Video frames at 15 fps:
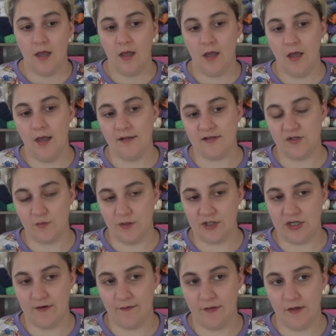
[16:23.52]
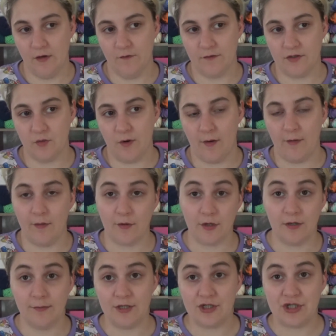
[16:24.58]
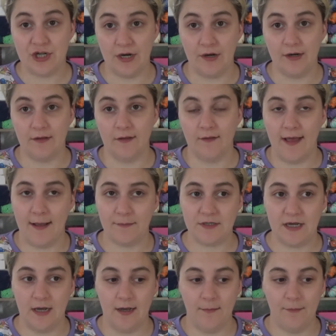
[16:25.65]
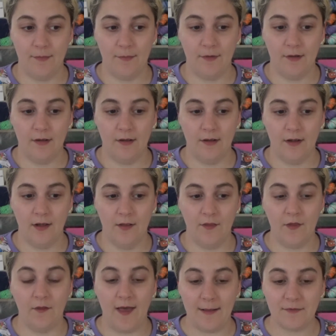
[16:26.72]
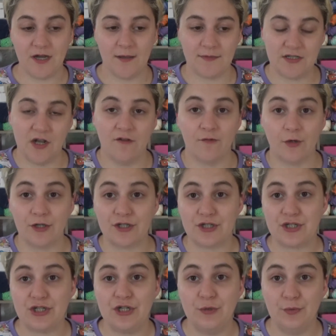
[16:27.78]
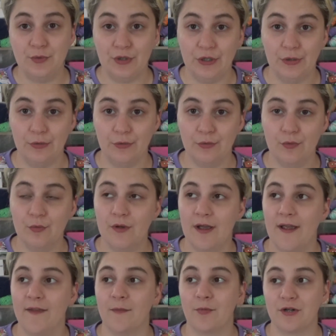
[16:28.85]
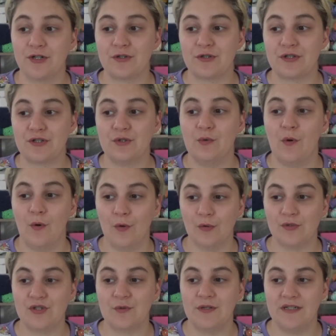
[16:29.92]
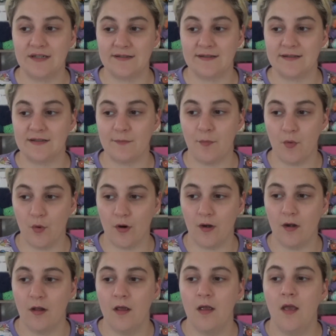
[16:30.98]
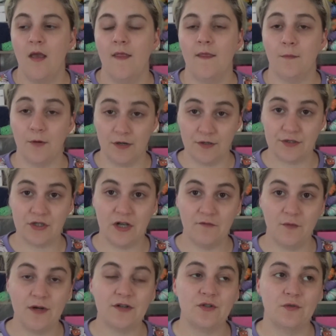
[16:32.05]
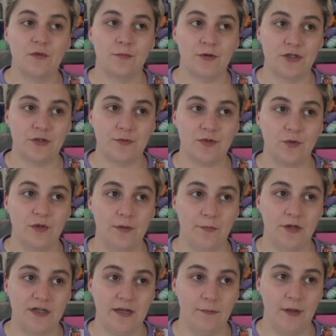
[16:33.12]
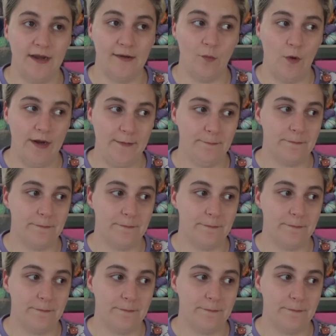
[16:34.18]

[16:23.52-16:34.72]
and switched everything over to where we were going to be sharing the laptop software is too new and the printer is too old, so it doesn't support the printer software, so the printer was only printing in black and white.